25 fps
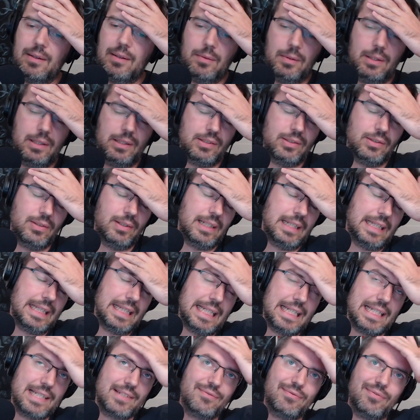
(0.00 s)
we're doing
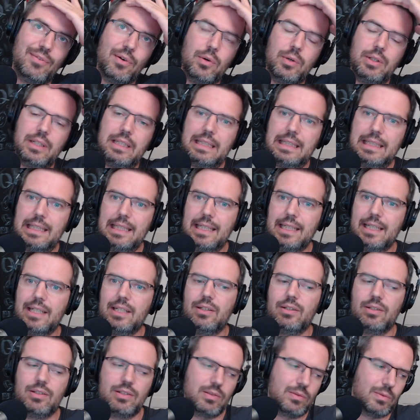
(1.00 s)
this for
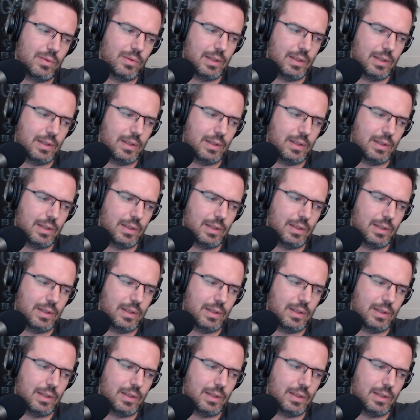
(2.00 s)
years.